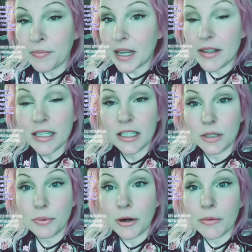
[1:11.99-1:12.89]
And this is
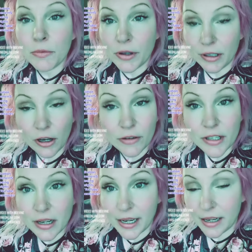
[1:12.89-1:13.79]
the problem with a lot of
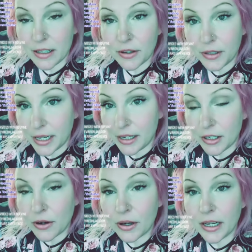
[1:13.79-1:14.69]
psychics on
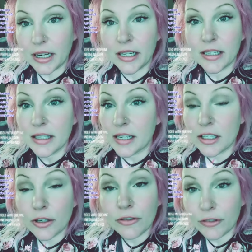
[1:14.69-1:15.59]
TikTok is they're
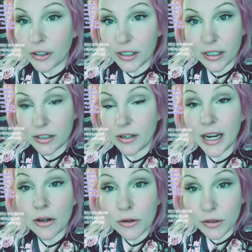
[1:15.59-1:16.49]
so focused on
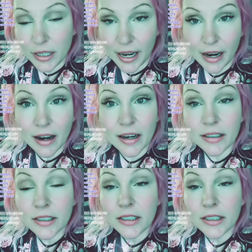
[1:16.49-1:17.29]
how good they are